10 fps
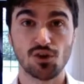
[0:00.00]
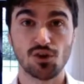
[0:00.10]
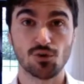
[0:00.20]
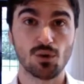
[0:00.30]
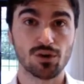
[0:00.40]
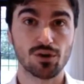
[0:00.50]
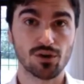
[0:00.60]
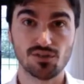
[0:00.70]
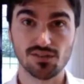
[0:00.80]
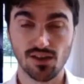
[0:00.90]
So we
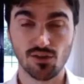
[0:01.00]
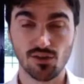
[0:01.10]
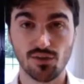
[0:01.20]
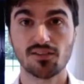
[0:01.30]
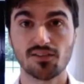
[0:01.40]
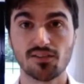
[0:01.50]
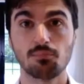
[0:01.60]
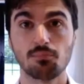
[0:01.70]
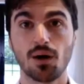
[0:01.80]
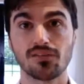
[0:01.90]
won't go into the details of
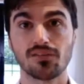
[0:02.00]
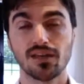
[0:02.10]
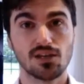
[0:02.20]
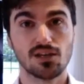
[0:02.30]
that, but